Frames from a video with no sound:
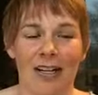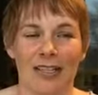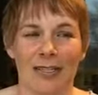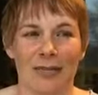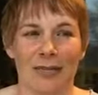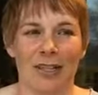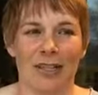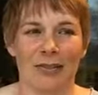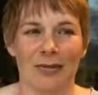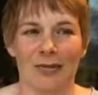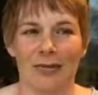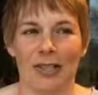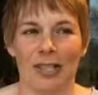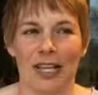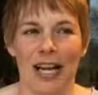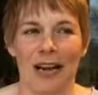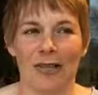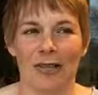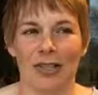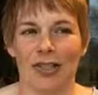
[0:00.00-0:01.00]
It's like three
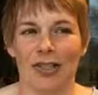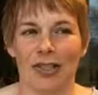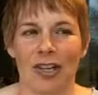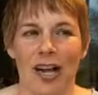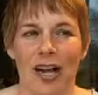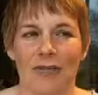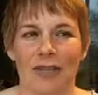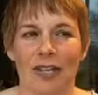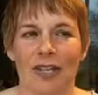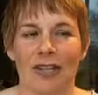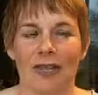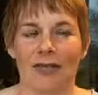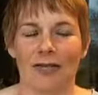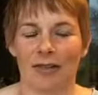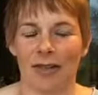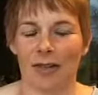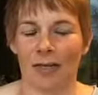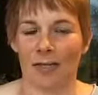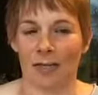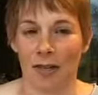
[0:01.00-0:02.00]
hours driving
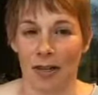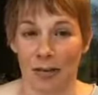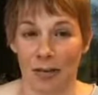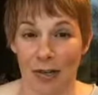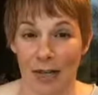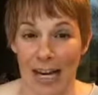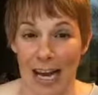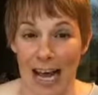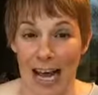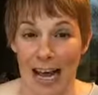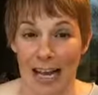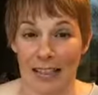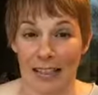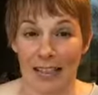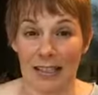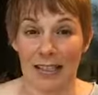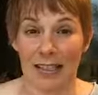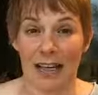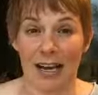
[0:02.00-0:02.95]
from where we're at.